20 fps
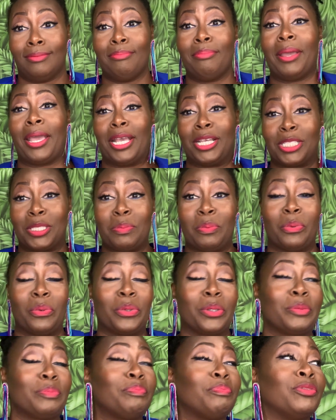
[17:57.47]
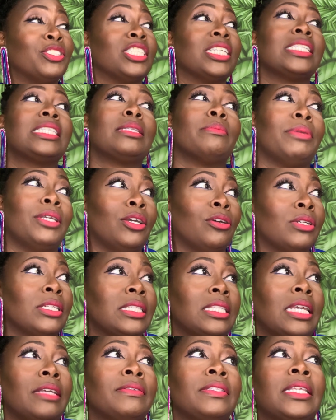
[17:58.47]
passport just to be on the
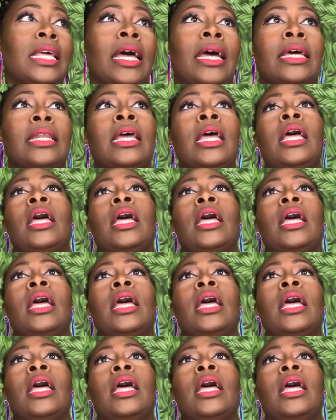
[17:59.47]
safe side.